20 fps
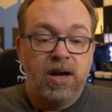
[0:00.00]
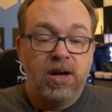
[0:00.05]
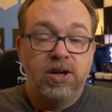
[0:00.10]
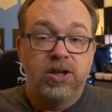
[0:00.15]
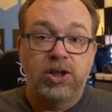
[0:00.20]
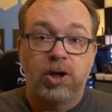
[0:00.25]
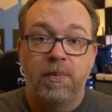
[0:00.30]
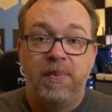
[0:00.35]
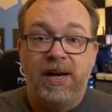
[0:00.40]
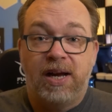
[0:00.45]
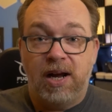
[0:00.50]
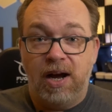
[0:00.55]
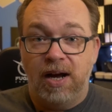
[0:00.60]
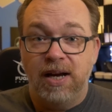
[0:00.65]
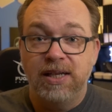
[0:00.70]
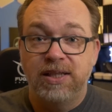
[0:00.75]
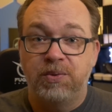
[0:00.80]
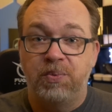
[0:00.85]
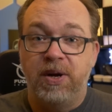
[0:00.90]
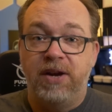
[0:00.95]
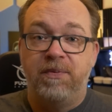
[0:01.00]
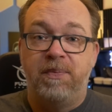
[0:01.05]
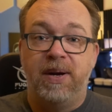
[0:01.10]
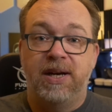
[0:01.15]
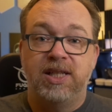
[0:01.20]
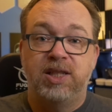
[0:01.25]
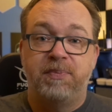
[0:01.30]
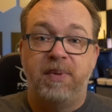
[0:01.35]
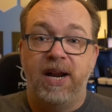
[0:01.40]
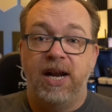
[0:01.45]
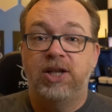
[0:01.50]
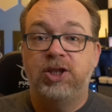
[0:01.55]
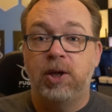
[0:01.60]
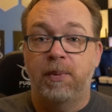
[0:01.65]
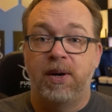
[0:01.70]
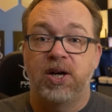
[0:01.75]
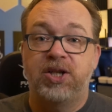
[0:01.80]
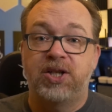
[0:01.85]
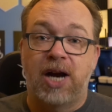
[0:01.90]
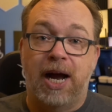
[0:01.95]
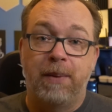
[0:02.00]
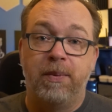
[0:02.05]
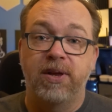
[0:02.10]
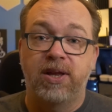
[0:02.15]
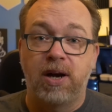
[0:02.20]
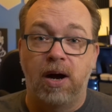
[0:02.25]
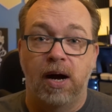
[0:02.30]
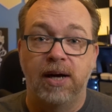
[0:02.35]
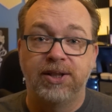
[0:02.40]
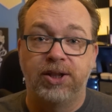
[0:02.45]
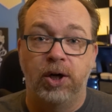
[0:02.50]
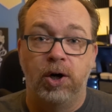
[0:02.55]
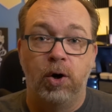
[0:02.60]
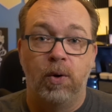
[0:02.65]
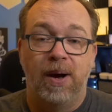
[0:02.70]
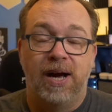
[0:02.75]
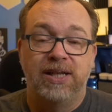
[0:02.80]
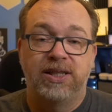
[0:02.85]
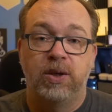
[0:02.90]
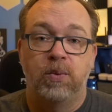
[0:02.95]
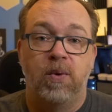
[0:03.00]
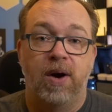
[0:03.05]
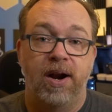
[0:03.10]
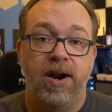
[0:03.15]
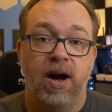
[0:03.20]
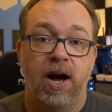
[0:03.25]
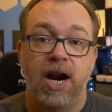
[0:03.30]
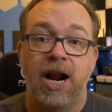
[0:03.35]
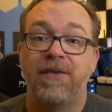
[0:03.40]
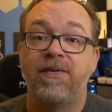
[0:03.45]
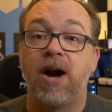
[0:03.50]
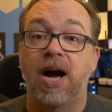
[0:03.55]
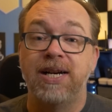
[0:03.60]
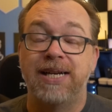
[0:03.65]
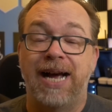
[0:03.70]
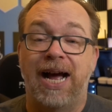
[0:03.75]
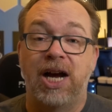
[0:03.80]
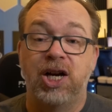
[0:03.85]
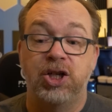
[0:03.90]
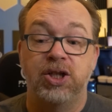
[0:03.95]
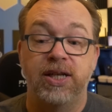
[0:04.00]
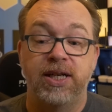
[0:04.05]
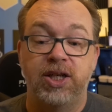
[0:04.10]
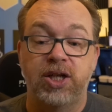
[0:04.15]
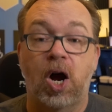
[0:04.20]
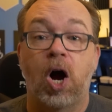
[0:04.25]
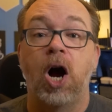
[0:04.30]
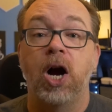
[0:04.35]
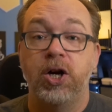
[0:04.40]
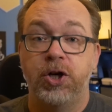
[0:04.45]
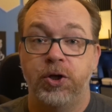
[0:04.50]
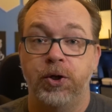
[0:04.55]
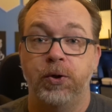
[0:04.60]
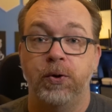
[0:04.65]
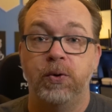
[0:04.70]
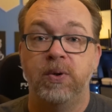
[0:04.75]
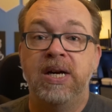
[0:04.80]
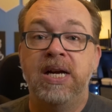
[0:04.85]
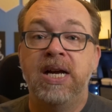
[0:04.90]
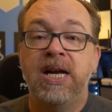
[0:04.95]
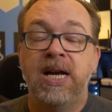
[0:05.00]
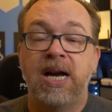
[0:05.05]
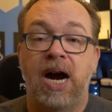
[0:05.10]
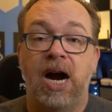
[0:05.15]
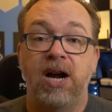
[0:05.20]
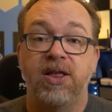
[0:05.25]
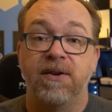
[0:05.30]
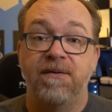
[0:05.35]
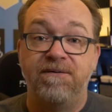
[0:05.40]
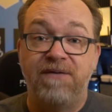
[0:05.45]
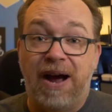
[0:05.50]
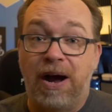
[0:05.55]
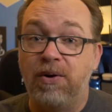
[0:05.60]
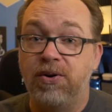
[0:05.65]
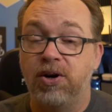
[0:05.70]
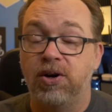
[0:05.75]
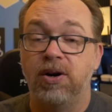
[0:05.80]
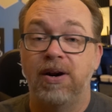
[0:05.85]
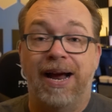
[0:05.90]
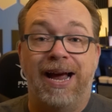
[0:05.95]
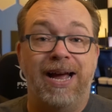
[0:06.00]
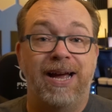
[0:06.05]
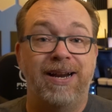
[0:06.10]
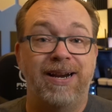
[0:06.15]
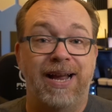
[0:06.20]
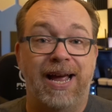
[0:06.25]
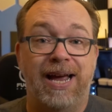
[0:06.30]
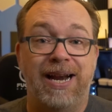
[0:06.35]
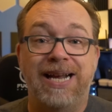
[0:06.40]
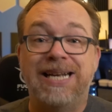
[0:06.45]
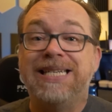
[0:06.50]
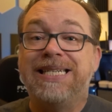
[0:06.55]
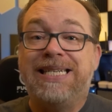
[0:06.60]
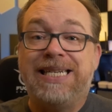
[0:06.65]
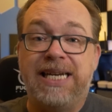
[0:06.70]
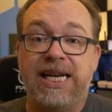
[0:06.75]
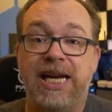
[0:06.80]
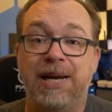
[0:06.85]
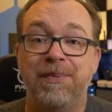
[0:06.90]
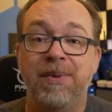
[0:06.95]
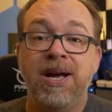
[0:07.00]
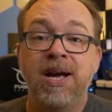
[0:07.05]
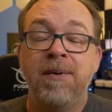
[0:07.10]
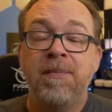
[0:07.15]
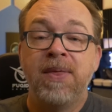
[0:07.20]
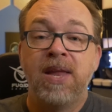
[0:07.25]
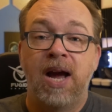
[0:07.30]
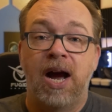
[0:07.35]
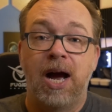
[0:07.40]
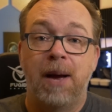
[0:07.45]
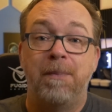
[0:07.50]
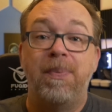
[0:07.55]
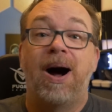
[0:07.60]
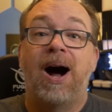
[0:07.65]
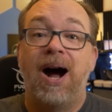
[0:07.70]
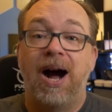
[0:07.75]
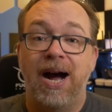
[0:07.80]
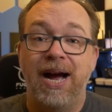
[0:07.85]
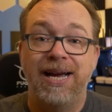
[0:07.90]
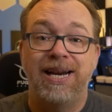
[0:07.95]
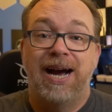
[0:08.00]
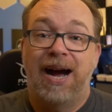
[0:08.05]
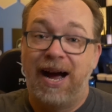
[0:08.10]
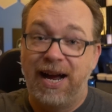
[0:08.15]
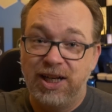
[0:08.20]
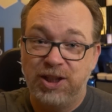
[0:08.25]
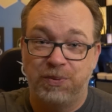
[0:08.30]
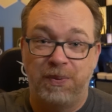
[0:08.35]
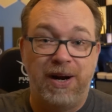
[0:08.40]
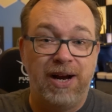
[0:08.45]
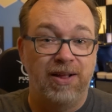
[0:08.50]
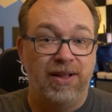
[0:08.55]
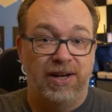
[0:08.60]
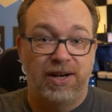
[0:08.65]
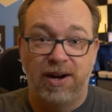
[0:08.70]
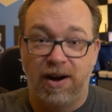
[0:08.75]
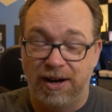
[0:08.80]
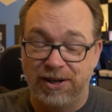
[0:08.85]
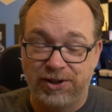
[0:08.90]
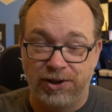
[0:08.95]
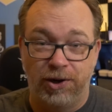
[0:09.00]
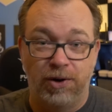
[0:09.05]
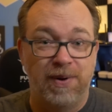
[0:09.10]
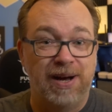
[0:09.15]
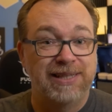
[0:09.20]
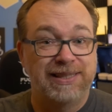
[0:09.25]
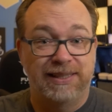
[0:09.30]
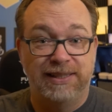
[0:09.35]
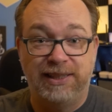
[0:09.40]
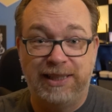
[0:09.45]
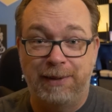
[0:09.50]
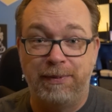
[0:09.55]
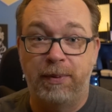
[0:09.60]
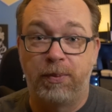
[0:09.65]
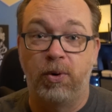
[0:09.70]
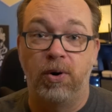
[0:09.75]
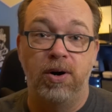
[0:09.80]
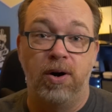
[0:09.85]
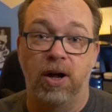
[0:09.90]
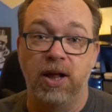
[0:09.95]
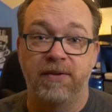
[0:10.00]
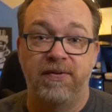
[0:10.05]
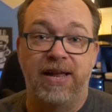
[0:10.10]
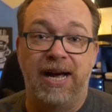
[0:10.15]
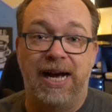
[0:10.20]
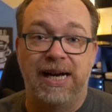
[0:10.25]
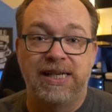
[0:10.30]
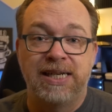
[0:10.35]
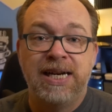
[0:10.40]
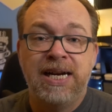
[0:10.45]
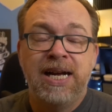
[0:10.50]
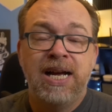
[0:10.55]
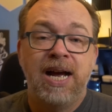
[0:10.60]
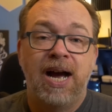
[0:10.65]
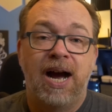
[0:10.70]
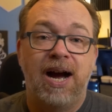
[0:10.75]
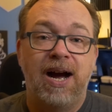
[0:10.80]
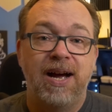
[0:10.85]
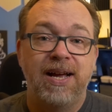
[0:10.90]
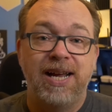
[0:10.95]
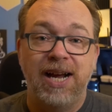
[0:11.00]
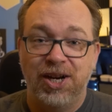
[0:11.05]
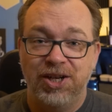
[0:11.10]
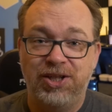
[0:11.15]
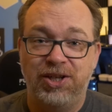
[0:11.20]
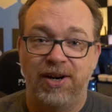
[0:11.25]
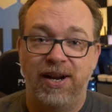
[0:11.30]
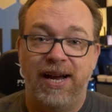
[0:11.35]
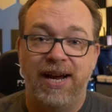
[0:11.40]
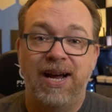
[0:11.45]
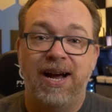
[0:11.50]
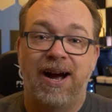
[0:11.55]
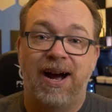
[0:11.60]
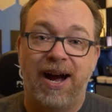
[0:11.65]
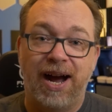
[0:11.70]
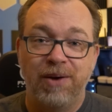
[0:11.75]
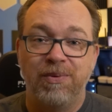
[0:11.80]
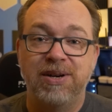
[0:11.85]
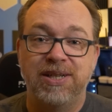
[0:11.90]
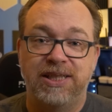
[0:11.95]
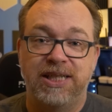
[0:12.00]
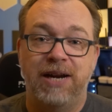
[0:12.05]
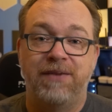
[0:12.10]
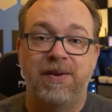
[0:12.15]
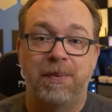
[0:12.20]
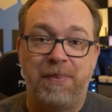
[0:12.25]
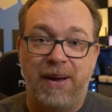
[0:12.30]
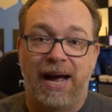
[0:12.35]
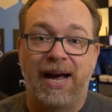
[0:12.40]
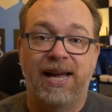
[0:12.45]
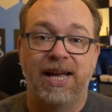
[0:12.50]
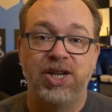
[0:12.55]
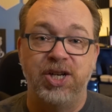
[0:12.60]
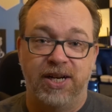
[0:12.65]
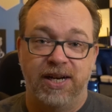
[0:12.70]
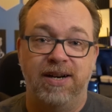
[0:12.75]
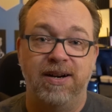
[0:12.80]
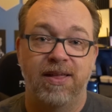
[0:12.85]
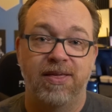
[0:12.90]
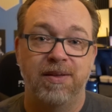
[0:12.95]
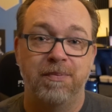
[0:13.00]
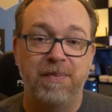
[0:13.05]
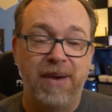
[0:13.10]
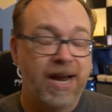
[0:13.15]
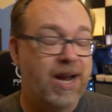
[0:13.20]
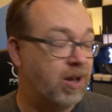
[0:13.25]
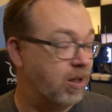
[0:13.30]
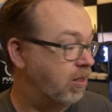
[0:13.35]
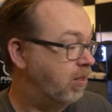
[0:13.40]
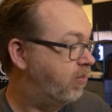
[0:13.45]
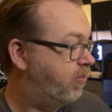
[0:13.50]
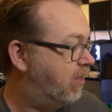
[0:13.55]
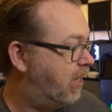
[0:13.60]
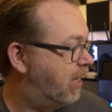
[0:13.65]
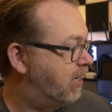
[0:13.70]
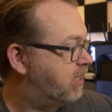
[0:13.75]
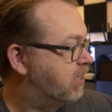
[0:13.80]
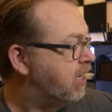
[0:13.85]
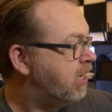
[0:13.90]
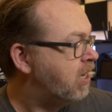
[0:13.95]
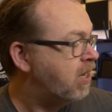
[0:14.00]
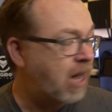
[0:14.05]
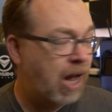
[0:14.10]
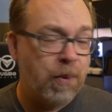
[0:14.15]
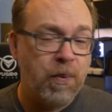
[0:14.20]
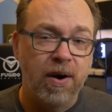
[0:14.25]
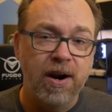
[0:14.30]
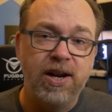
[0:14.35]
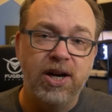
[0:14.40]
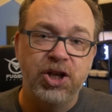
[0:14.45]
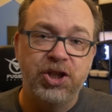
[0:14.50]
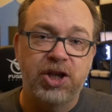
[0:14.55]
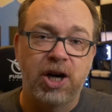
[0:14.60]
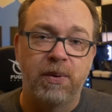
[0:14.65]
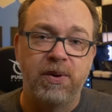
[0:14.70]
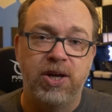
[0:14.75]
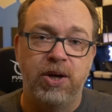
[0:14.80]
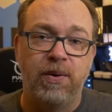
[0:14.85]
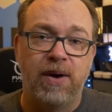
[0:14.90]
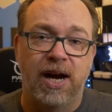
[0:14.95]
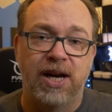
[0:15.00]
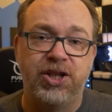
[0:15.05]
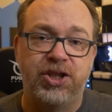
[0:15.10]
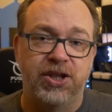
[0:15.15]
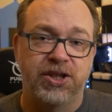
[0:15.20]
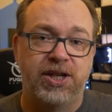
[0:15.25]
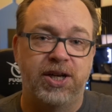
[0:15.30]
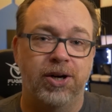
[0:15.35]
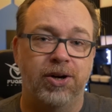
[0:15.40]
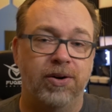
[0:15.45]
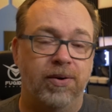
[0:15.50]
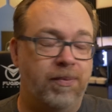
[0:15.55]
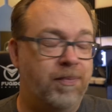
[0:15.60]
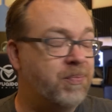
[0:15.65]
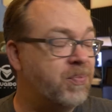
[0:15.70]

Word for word: So because we've been spending so much time with Casa OS and whatnot, and I've got to actually talk to uh, the founder and, and his team uh, behind Ice Whale and Casa OS and Board and all of that, uh, yesterday I received a package in the mail that I wanted to share with you guys just here